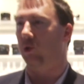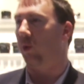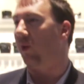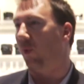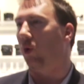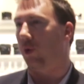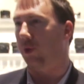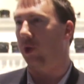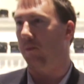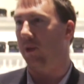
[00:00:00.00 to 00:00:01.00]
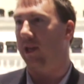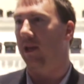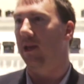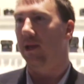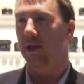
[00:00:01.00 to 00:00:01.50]
24 or 30p,
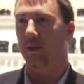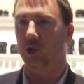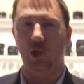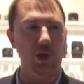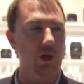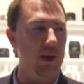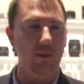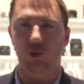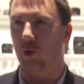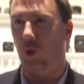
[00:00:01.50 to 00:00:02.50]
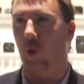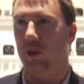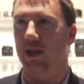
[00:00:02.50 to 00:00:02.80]
and the Shogun will be able to record